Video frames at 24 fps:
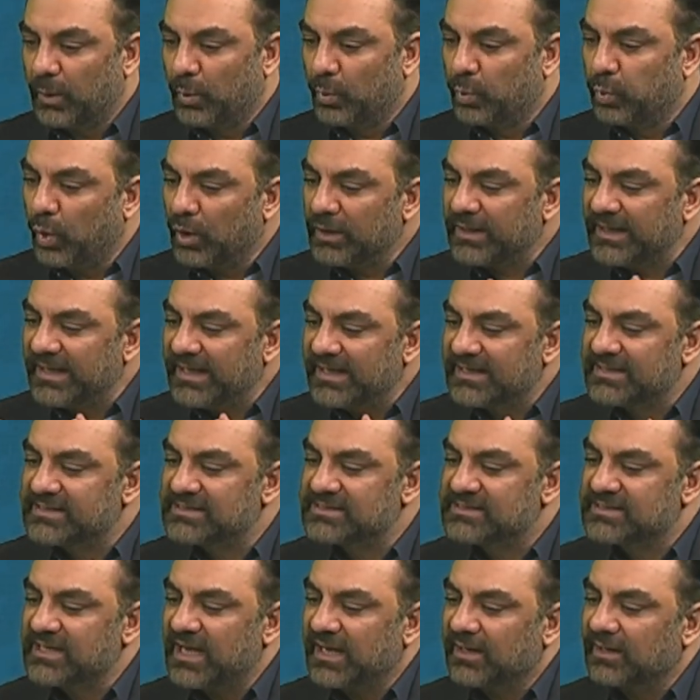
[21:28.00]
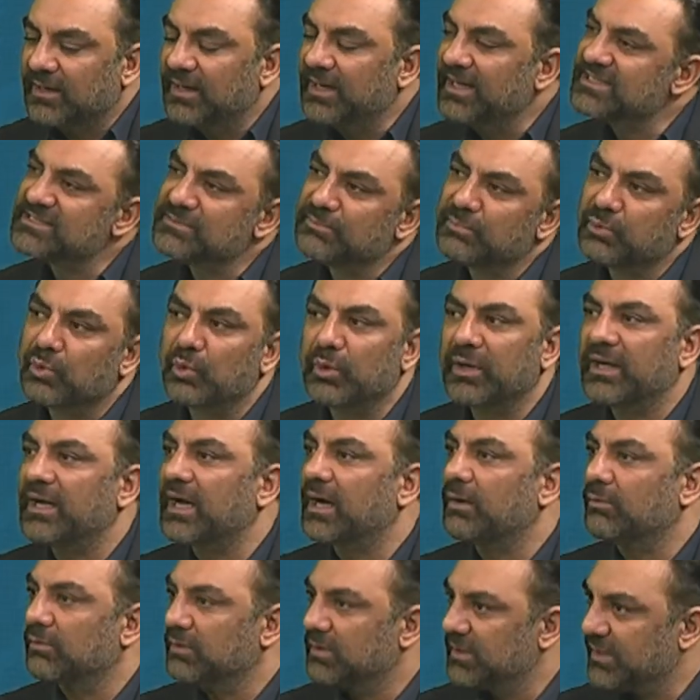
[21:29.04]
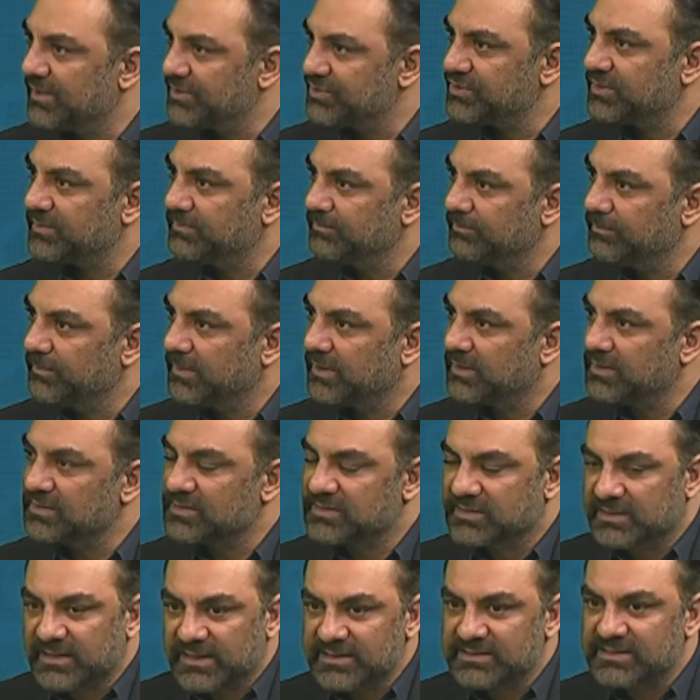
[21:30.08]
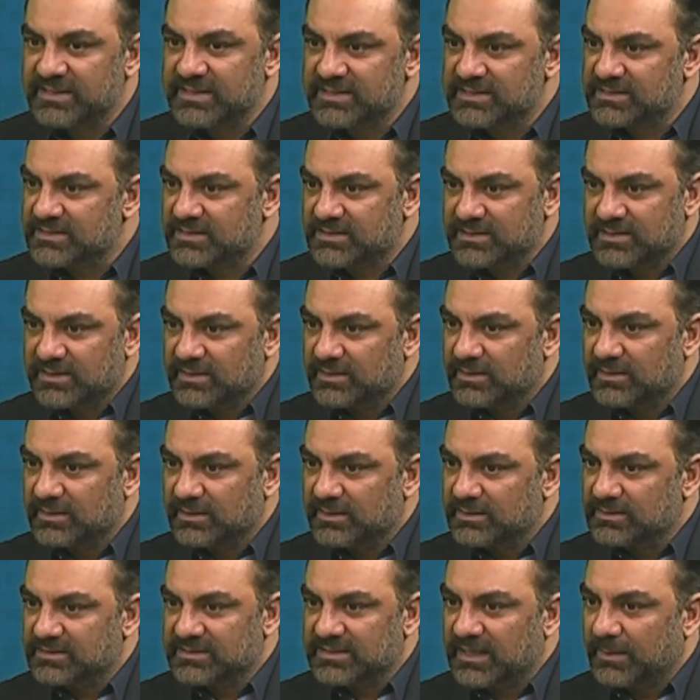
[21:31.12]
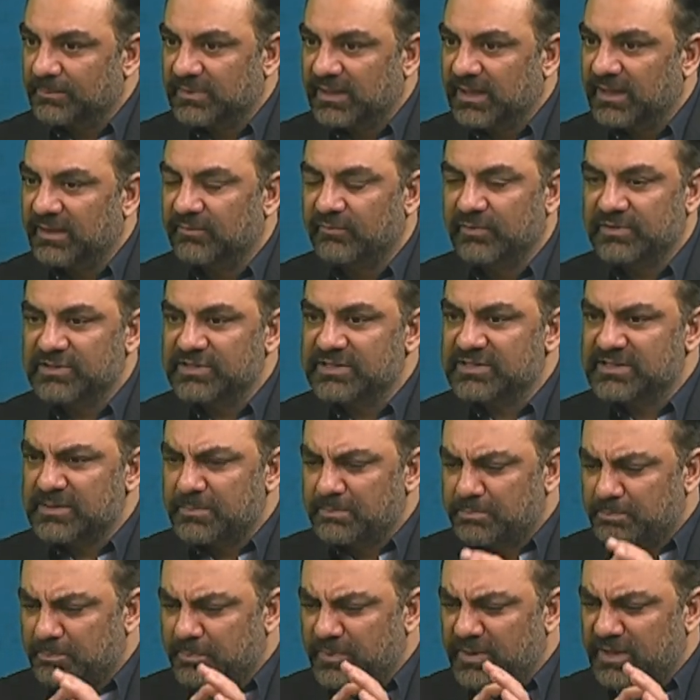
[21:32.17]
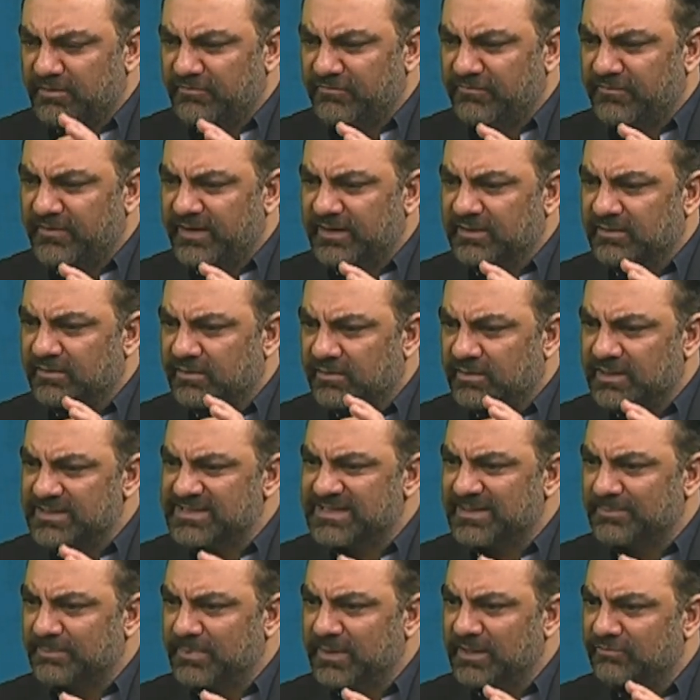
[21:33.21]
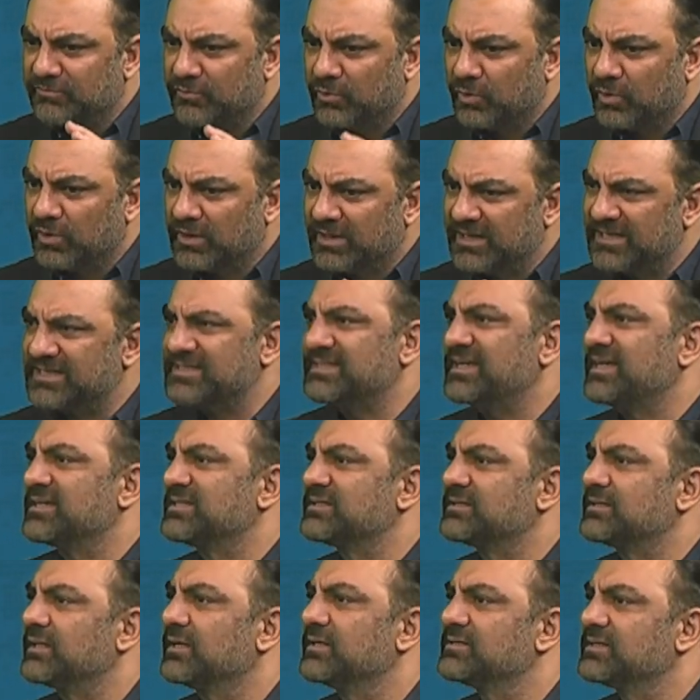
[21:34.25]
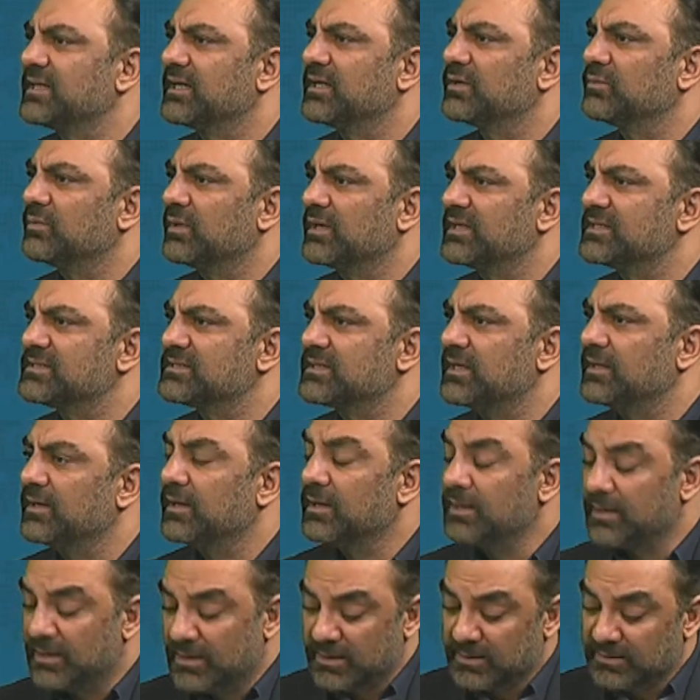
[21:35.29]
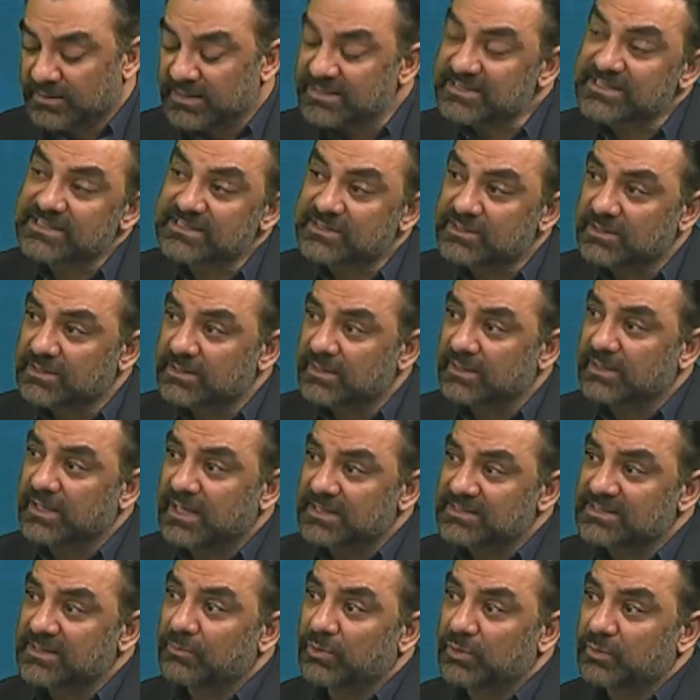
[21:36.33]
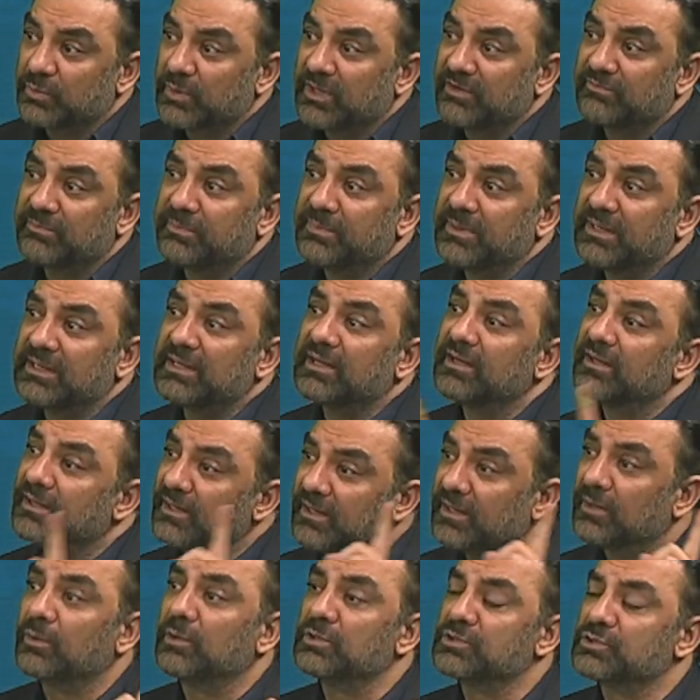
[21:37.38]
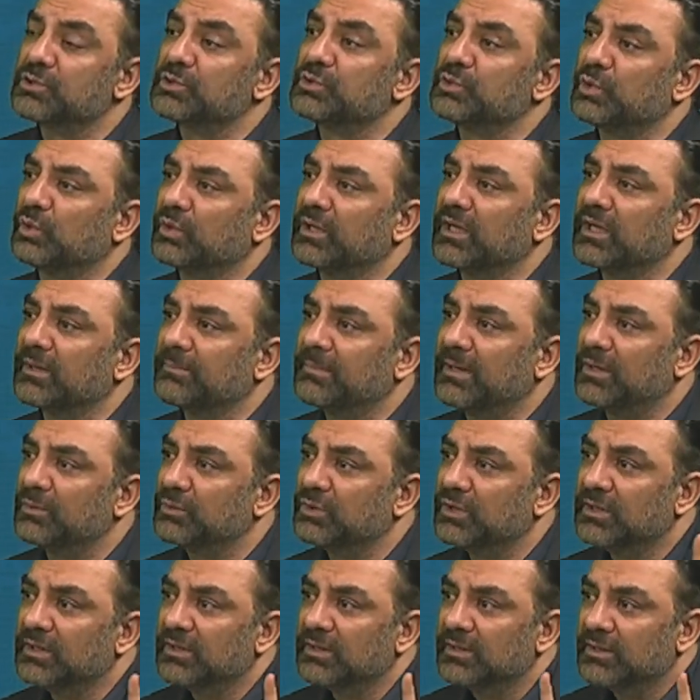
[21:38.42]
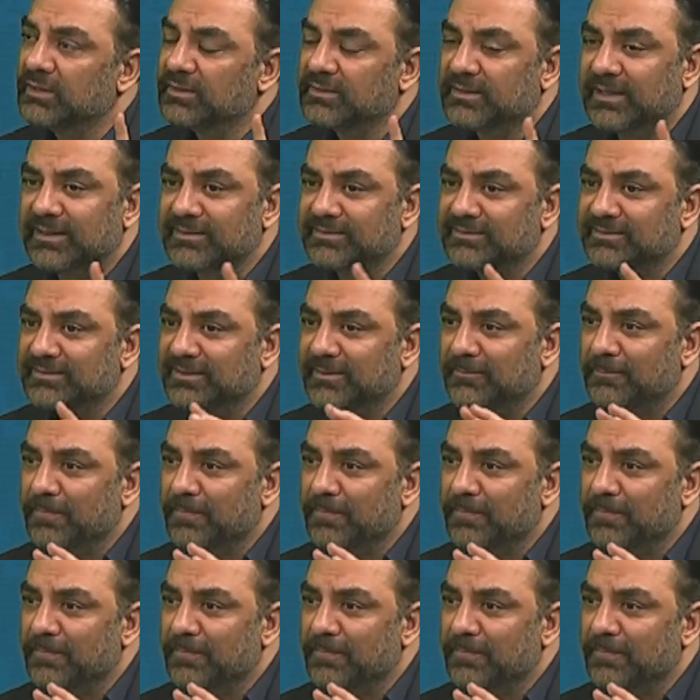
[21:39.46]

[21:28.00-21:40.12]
What exactly is brewing out there, sir? Because this is something which is a perfect recipe for disaster inside Afghanistan. This is, Khan Saab, what we have been earlier also talking about, that